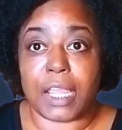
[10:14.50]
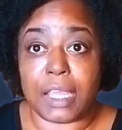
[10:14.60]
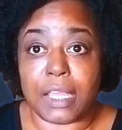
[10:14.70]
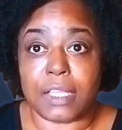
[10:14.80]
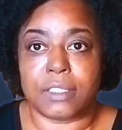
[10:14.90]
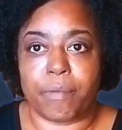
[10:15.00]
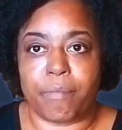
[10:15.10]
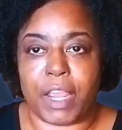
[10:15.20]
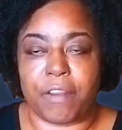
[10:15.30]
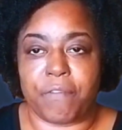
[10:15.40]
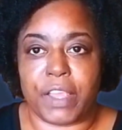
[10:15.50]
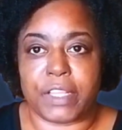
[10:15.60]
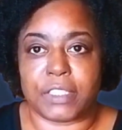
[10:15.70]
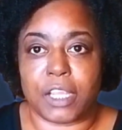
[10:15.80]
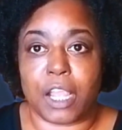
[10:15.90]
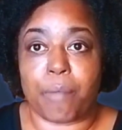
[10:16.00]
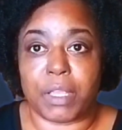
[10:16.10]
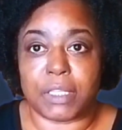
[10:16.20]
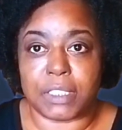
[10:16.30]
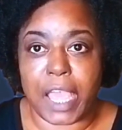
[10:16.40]
is the manifesting
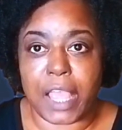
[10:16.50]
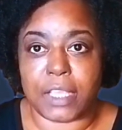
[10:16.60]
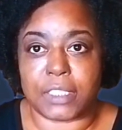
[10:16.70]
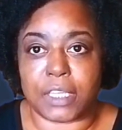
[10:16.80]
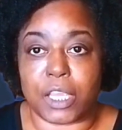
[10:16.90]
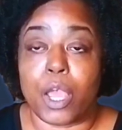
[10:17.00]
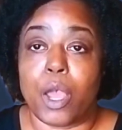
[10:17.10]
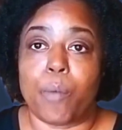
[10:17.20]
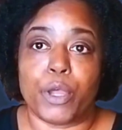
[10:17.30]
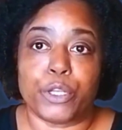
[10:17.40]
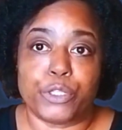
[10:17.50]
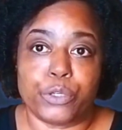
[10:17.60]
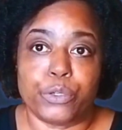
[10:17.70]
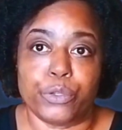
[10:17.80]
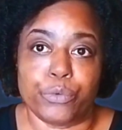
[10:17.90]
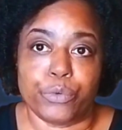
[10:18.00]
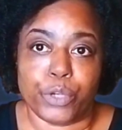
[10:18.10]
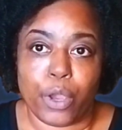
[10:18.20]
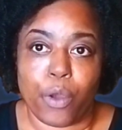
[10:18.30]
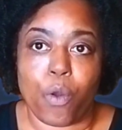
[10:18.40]
mentality. But do you
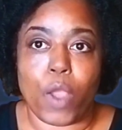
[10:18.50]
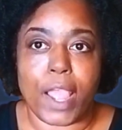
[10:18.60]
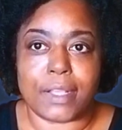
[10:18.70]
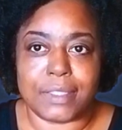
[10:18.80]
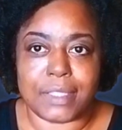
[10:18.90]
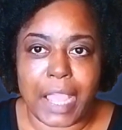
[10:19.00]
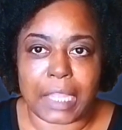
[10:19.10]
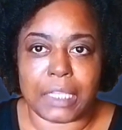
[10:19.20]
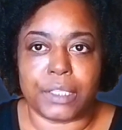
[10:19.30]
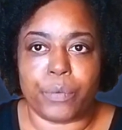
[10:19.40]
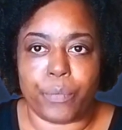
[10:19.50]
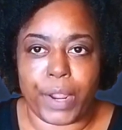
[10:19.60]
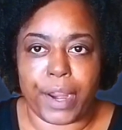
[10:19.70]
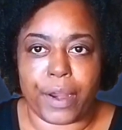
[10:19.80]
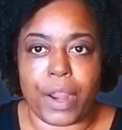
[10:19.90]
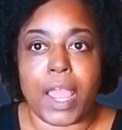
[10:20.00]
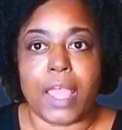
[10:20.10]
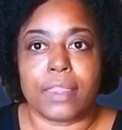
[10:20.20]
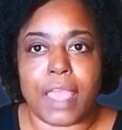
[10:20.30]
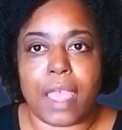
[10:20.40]
know exactly where
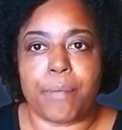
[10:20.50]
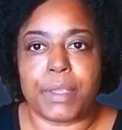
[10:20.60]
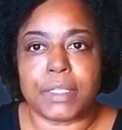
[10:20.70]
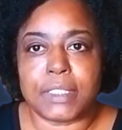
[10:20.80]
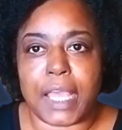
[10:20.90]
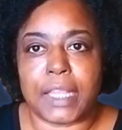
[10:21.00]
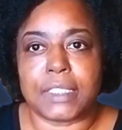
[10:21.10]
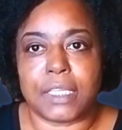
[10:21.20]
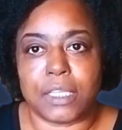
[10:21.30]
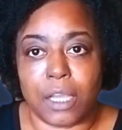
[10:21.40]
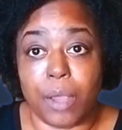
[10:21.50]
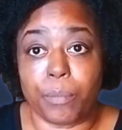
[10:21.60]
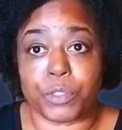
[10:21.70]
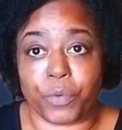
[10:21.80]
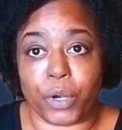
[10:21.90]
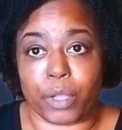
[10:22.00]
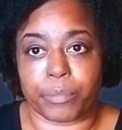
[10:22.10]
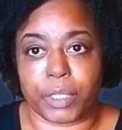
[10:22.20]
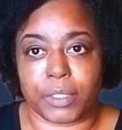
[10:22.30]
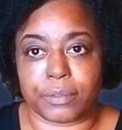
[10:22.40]
that mentality comes from?
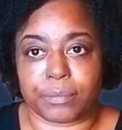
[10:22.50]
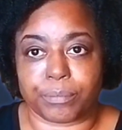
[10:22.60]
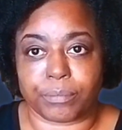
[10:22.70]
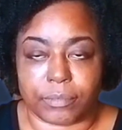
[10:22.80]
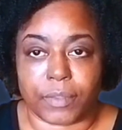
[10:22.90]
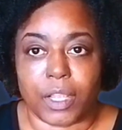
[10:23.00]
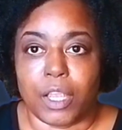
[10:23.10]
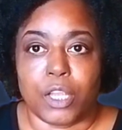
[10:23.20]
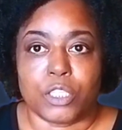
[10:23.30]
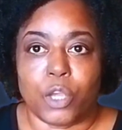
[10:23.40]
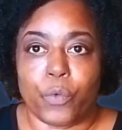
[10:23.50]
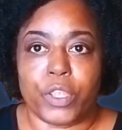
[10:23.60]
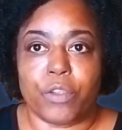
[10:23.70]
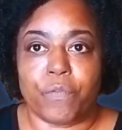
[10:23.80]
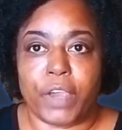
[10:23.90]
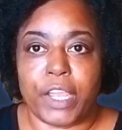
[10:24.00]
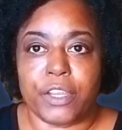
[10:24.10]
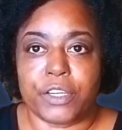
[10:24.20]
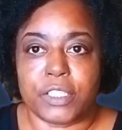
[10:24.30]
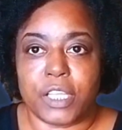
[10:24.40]
So when you
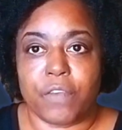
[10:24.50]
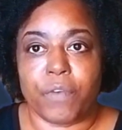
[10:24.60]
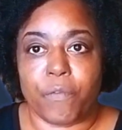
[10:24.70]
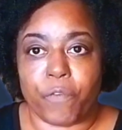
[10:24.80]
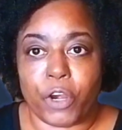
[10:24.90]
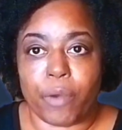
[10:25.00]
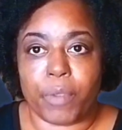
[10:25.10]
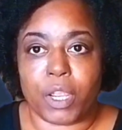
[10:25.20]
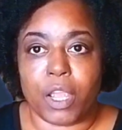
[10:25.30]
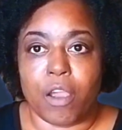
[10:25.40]
find yourself affirming